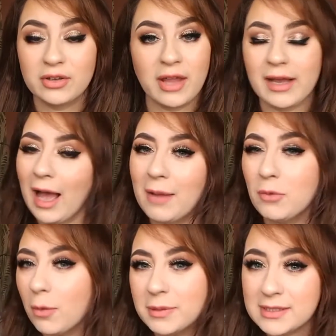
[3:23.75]
Like, I'm
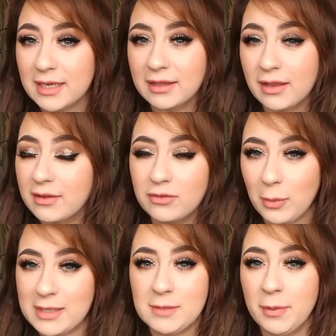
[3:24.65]
not a particularly
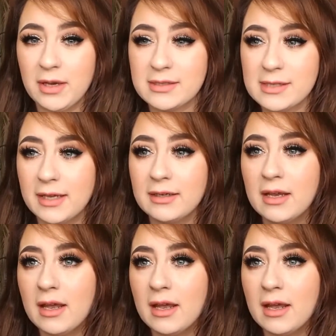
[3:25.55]
sweaty person,